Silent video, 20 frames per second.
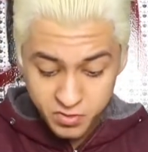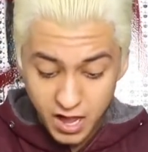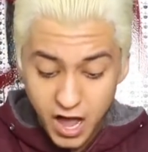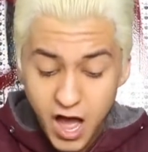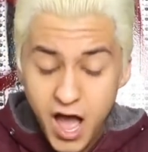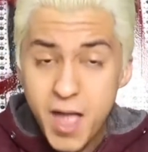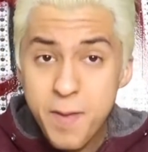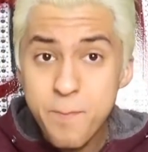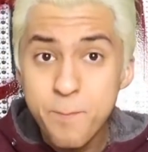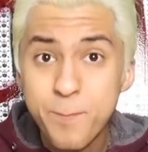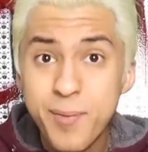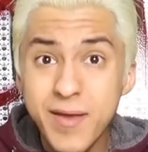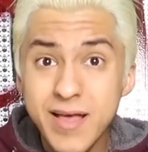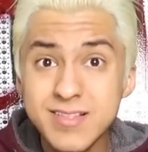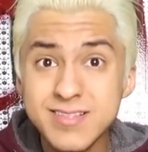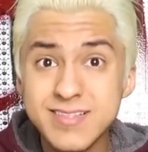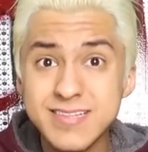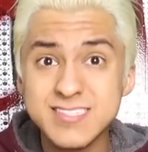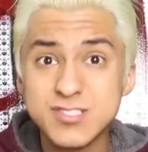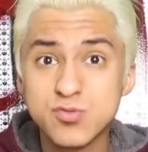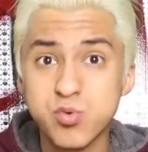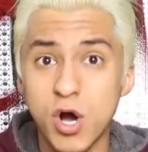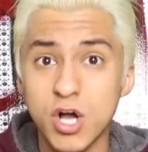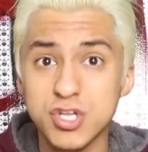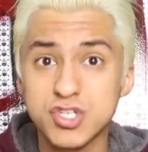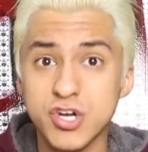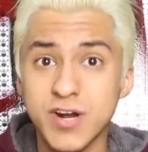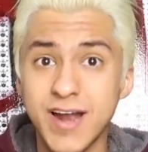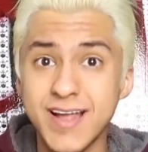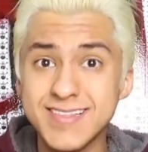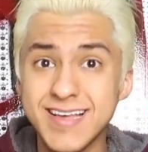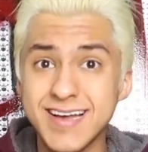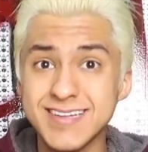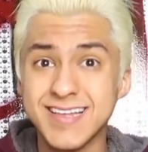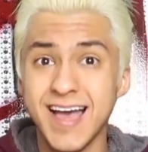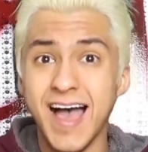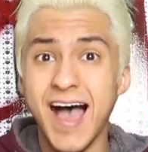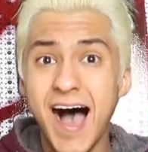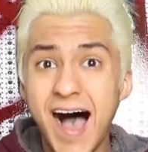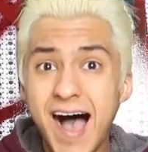I built this watch, alright,
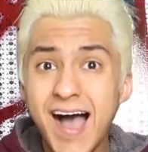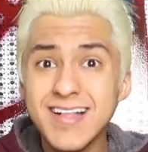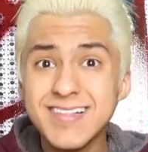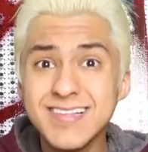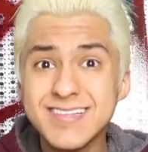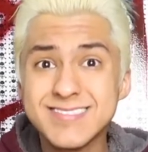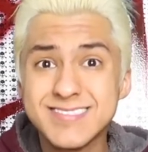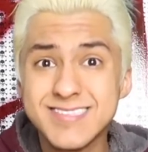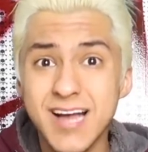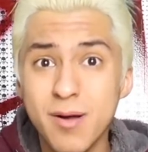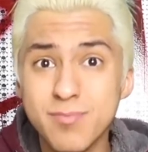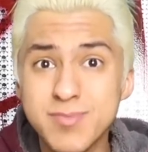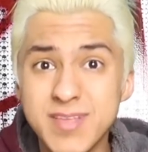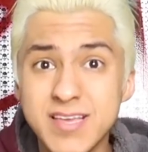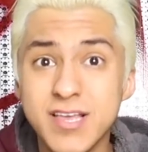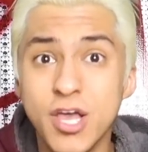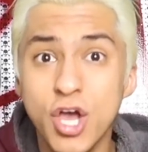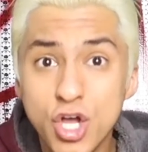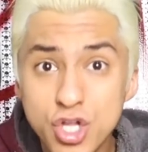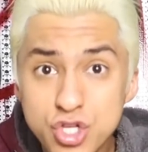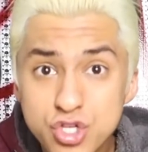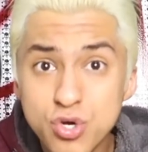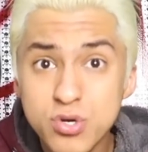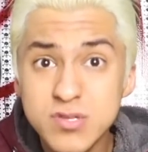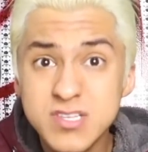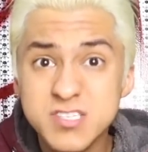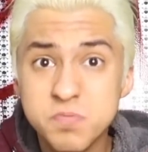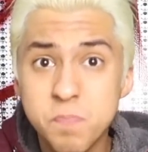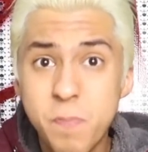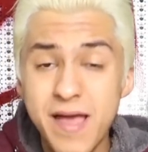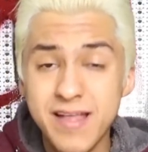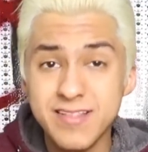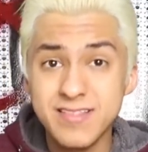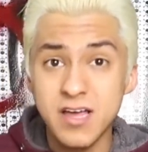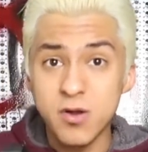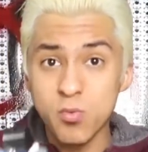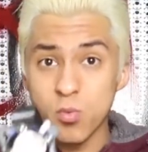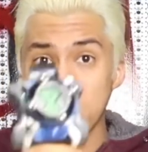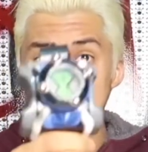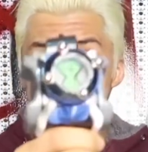guys? I did something to this Ben
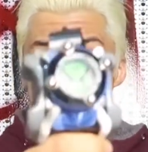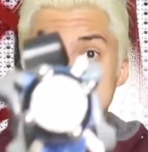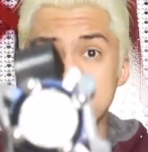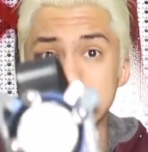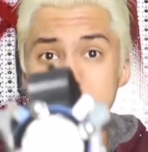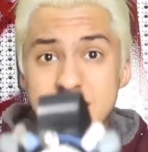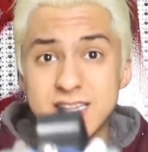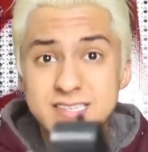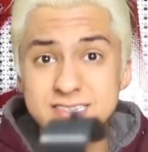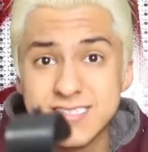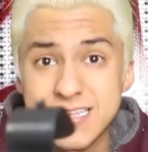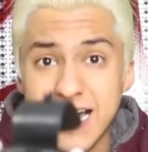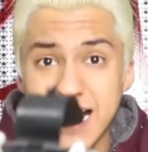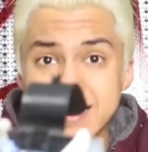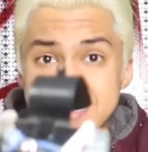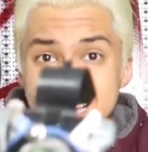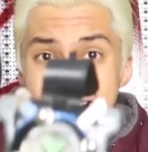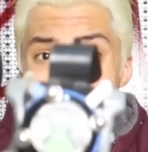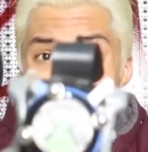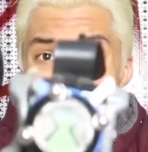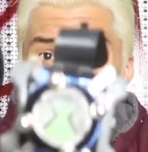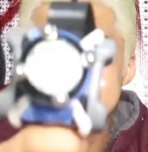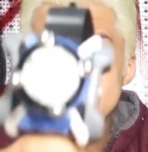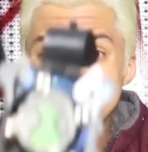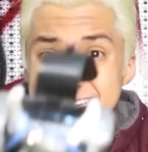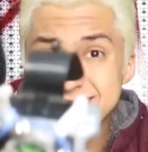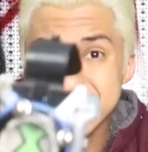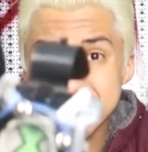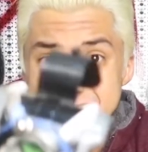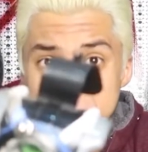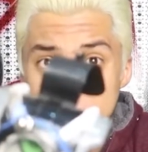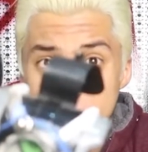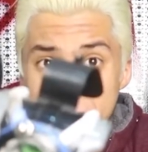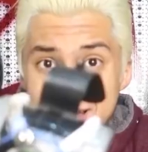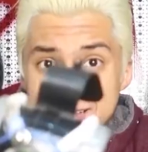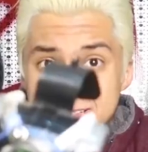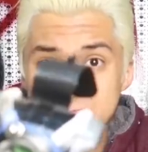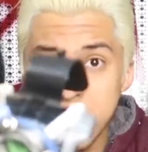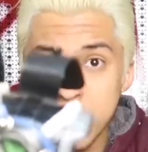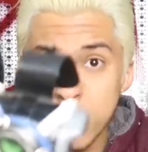10 watch. Look at this, guys. And this is a
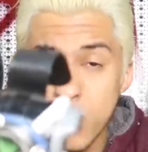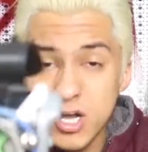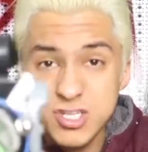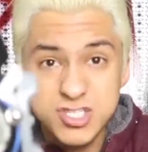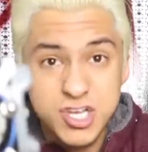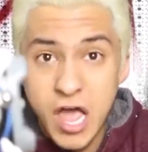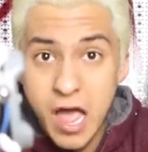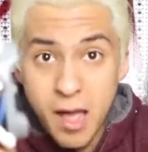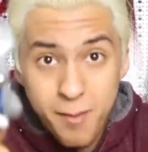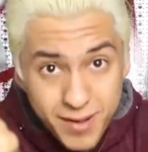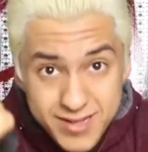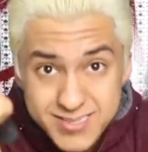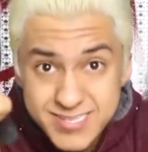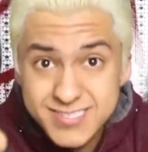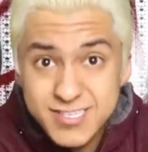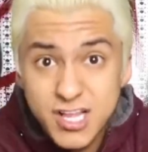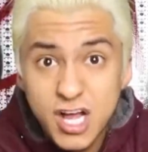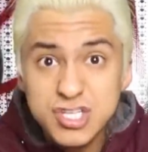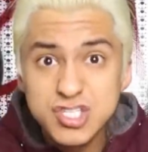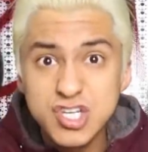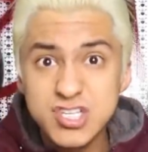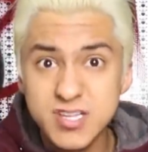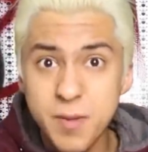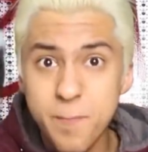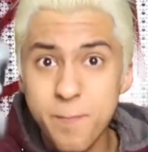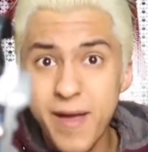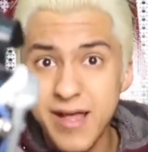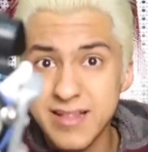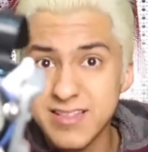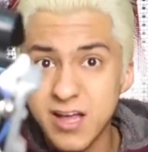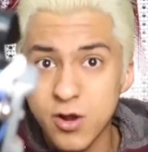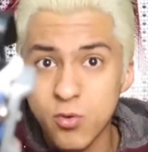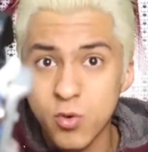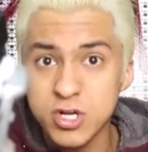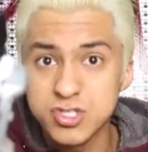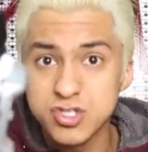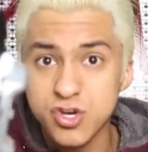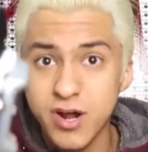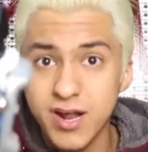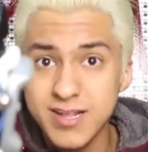Ben 10 watch, but it's not just a Ben 10
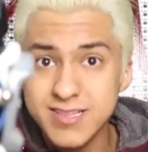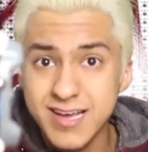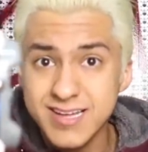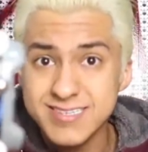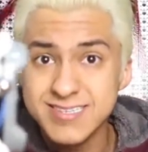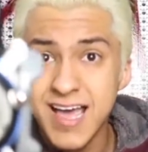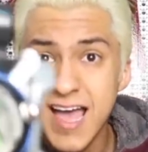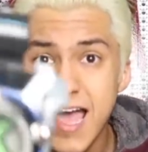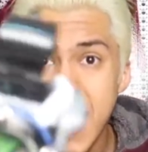watch, alright, guys?